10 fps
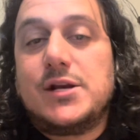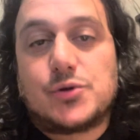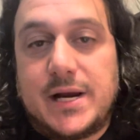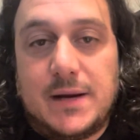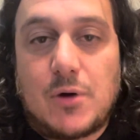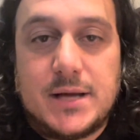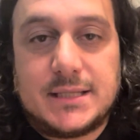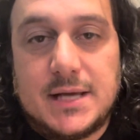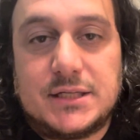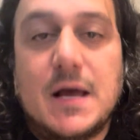training
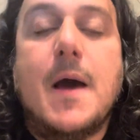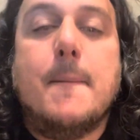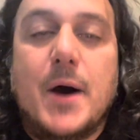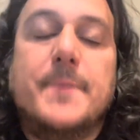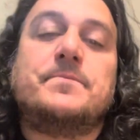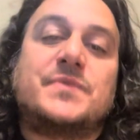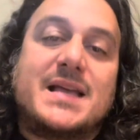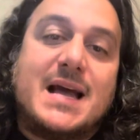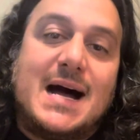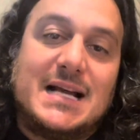process. But
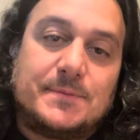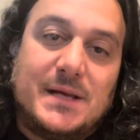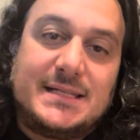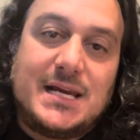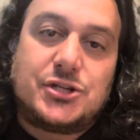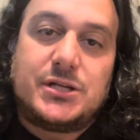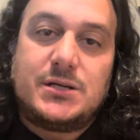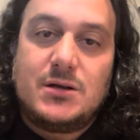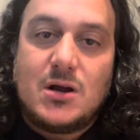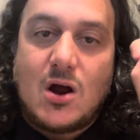
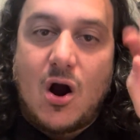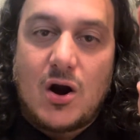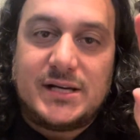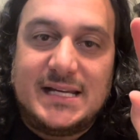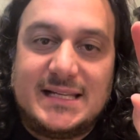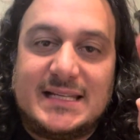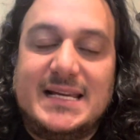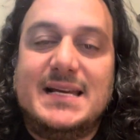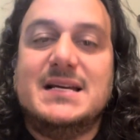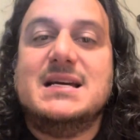hospitalization,
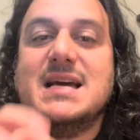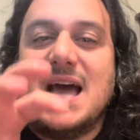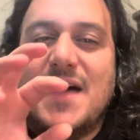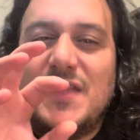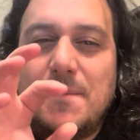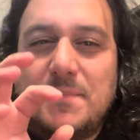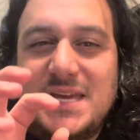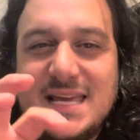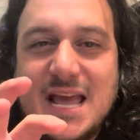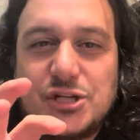RTC, and then
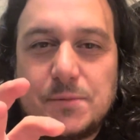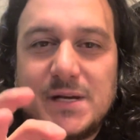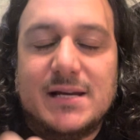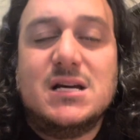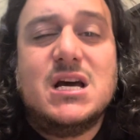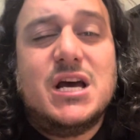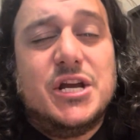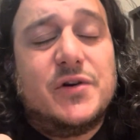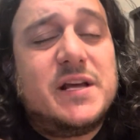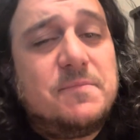PHP.
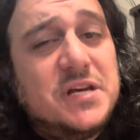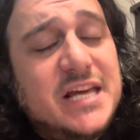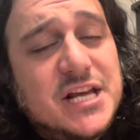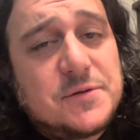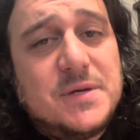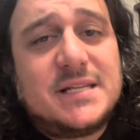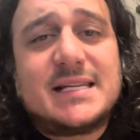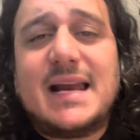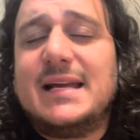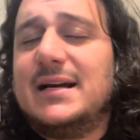You're in a PHP
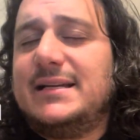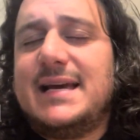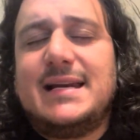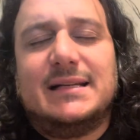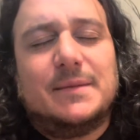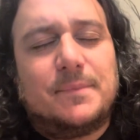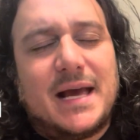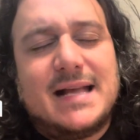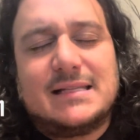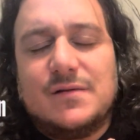setting, again, it
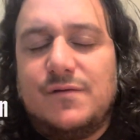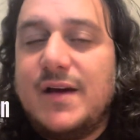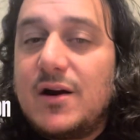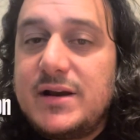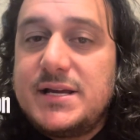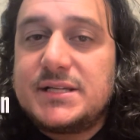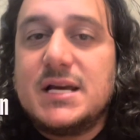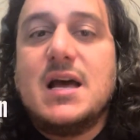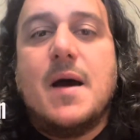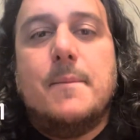depends, it varies,
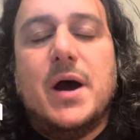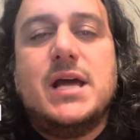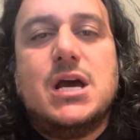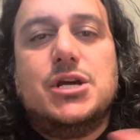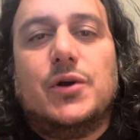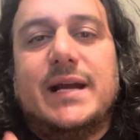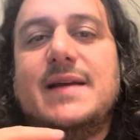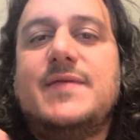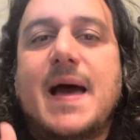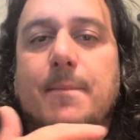but you're
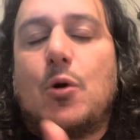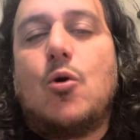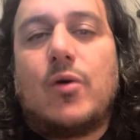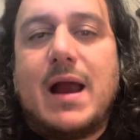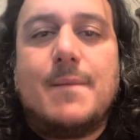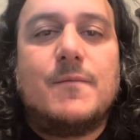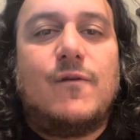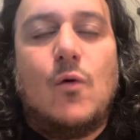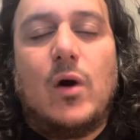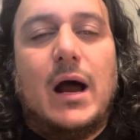in that program
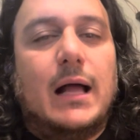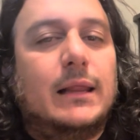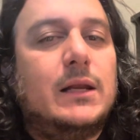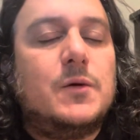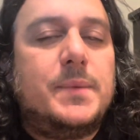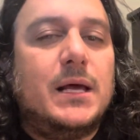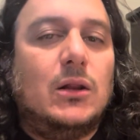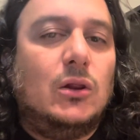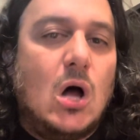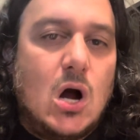for a little bit
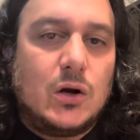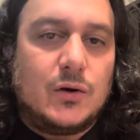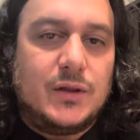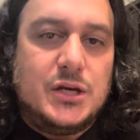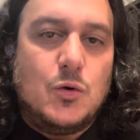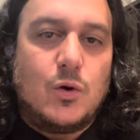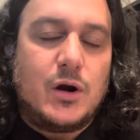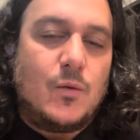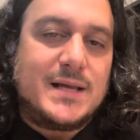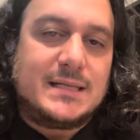longer than you were
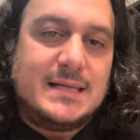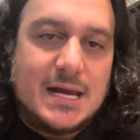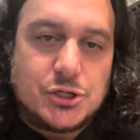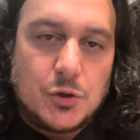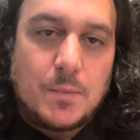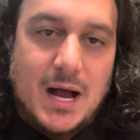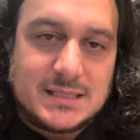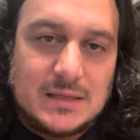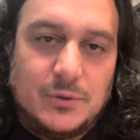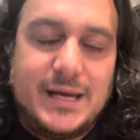at residential
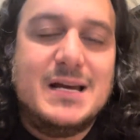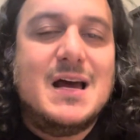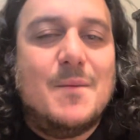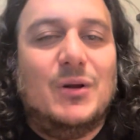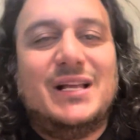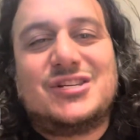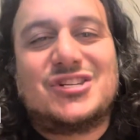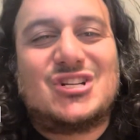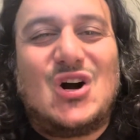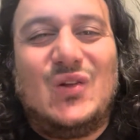possibly. But let's
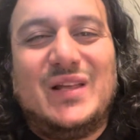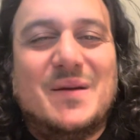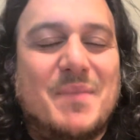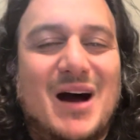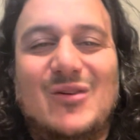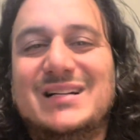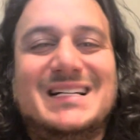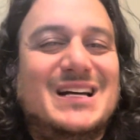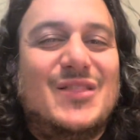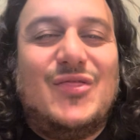just call it about
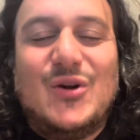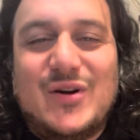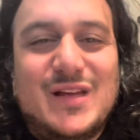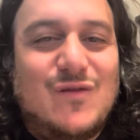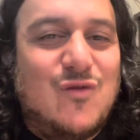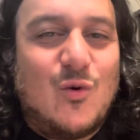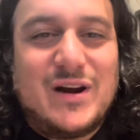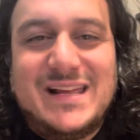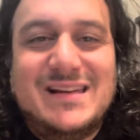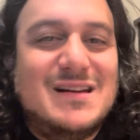30,
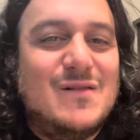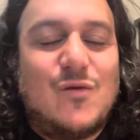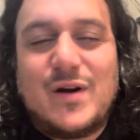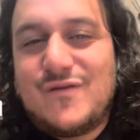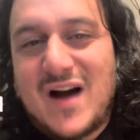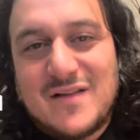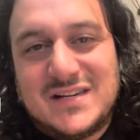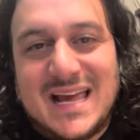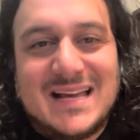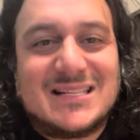40, 45
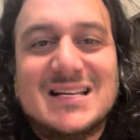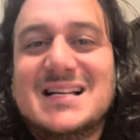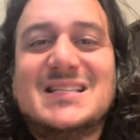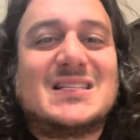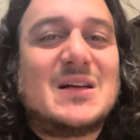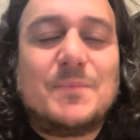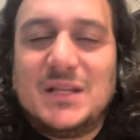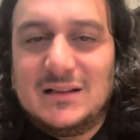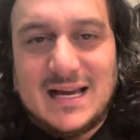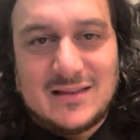days,
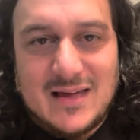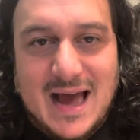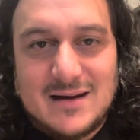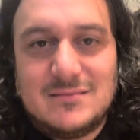something like that.